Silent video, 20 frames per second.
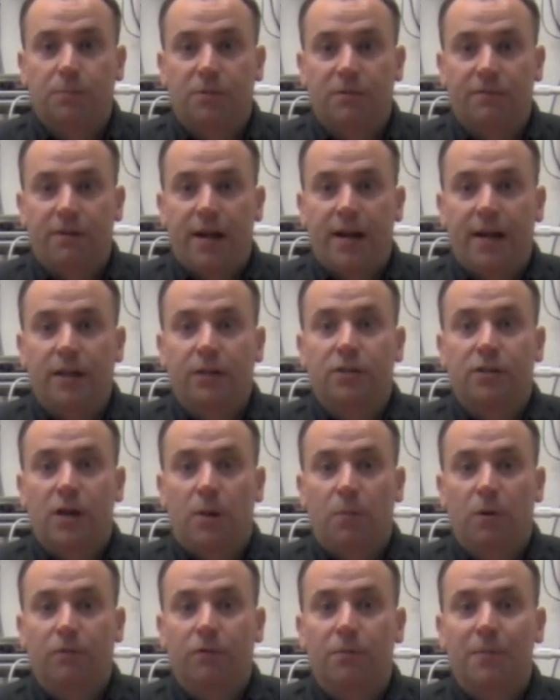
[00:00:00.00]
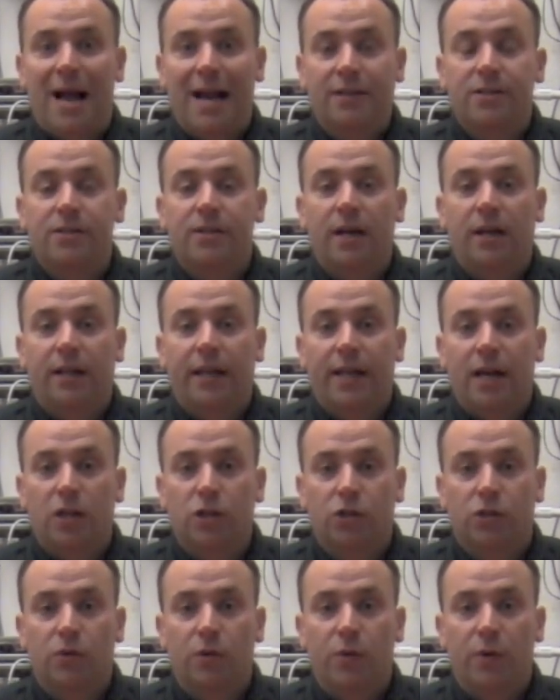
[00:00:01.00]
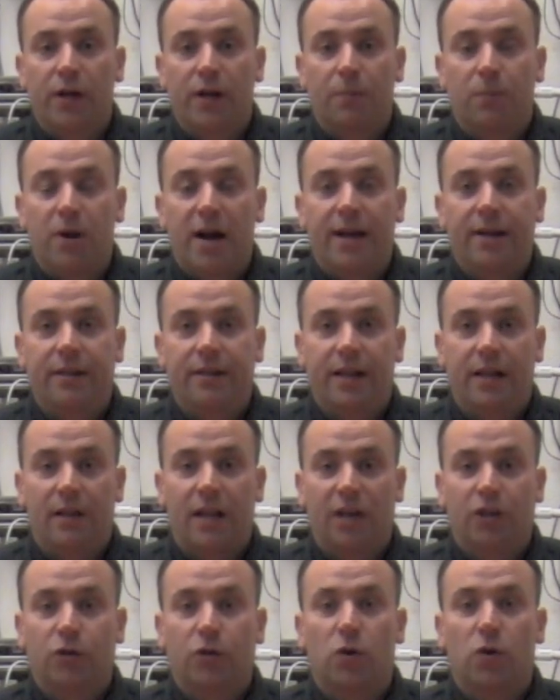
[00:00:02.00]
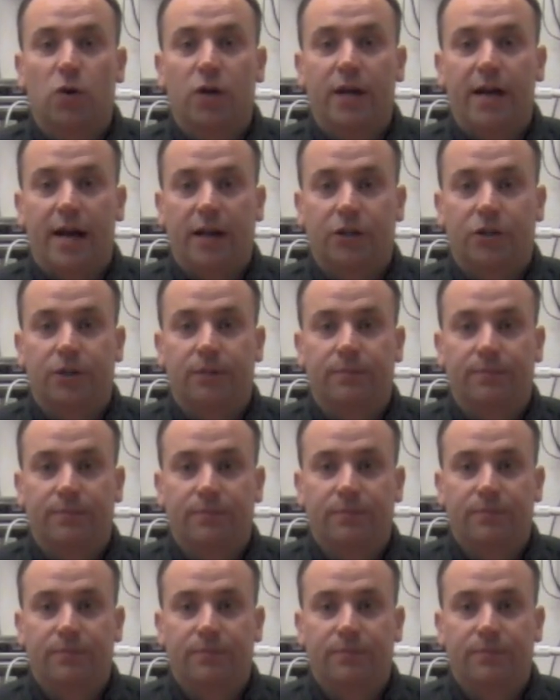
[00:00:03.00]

preventing someone from accidentally unscrewing and breaking the electrical connection.